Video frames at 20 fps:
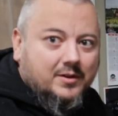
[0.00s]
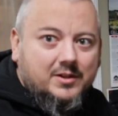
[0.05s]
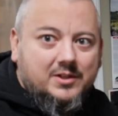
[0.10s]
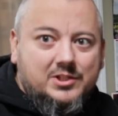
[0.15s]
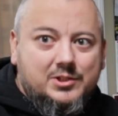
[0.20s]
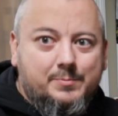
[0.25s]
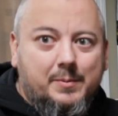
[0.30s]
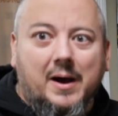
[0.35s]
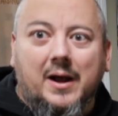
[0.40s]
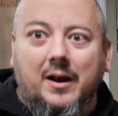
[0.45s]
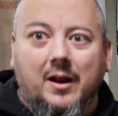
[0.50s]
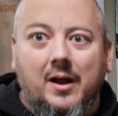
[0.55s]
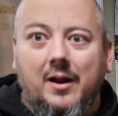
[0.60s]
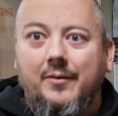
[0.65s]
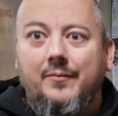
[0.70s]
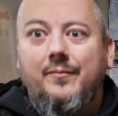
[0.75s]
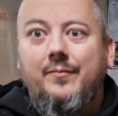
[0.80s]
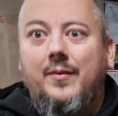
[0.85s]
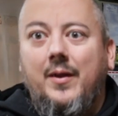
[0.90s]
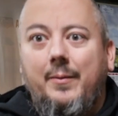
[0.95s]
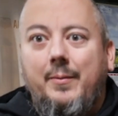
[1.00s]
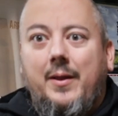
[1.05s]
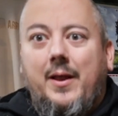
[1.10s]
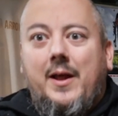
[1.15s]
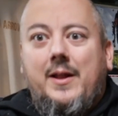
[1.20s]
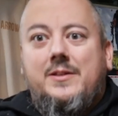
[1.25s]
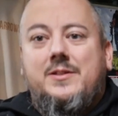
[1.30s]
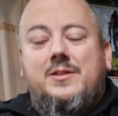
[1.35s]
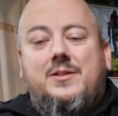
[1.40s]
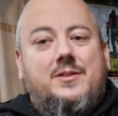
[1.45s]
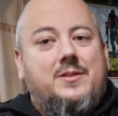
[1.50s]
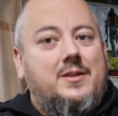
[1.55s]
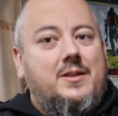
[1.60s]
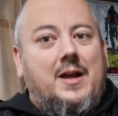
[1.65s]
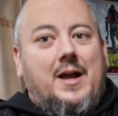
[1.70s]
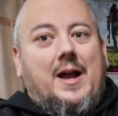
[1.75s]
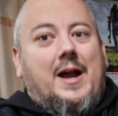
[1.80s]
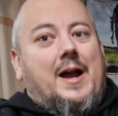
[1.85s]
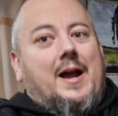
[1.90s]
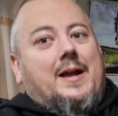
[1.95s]
Spot on. I mean, I
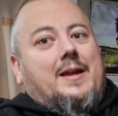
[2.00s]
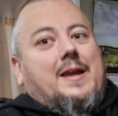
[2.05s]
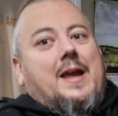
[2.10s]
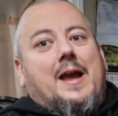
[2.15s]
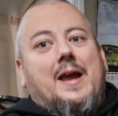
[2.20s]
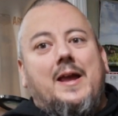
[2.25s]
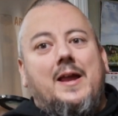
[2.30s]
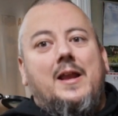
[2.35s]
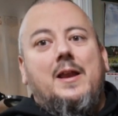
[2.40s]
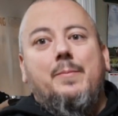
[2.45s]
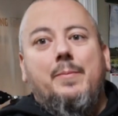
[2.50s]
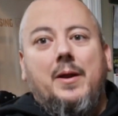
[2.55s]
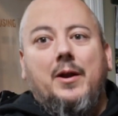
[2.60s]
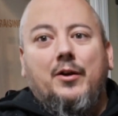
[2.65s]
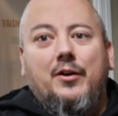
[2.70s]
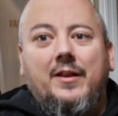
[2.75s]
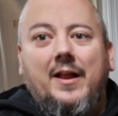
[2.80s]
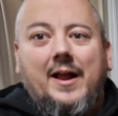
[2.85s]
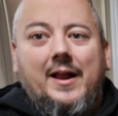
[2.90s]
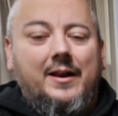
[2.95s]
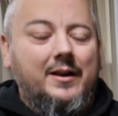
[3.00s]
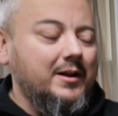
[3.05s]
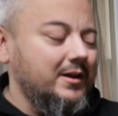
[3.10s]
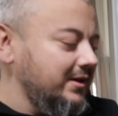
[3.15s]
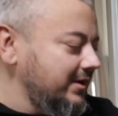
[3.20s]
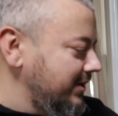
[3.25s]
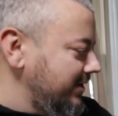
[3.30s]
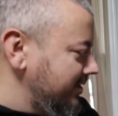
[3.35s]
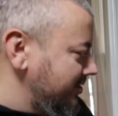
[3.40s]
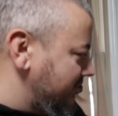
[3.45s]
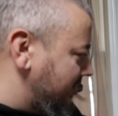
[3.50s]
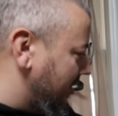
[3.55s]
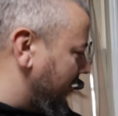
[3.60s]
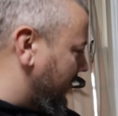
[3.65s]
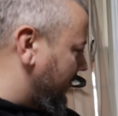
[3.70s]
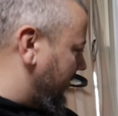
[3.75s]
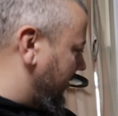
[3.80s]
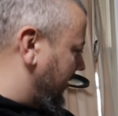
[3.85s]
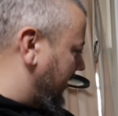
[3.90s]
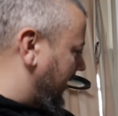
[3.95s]
can't get any better than that.
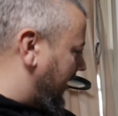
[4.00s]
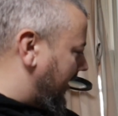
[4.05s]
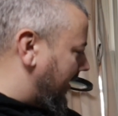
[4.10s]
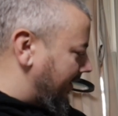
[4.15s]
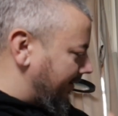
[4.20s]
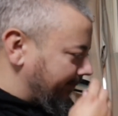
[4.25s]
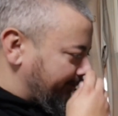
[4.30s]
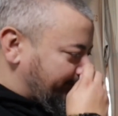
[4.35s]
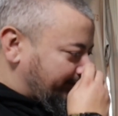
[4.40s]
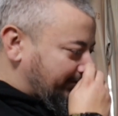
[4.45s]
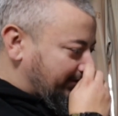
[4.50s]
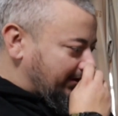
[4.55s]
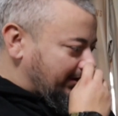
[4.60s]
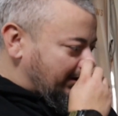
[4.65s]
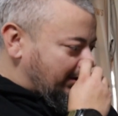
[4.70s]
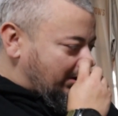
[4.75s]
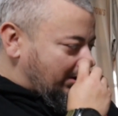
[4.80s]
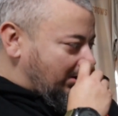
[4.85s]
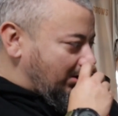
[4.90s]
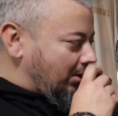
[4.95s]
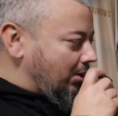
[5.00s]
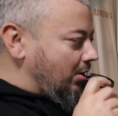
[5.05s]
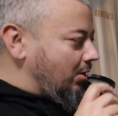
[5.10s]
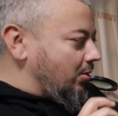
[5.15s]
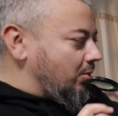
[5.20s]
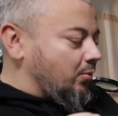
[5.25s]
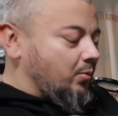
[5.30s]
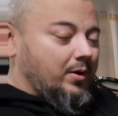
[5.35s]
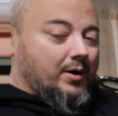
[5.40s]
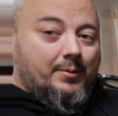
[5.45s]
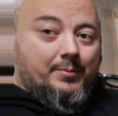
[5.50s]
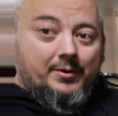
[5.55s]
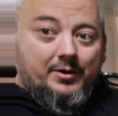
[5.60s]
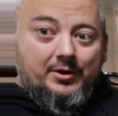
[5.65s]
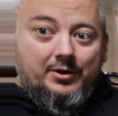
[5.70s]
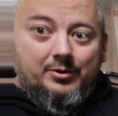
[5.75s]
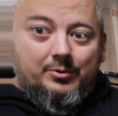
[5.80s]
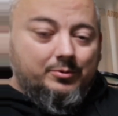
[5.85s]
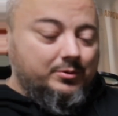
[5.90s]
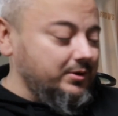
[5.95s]
So, what I'm going
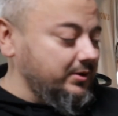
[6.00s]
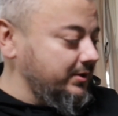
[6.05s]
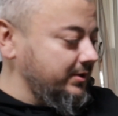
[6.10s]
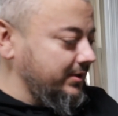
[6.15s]
to do,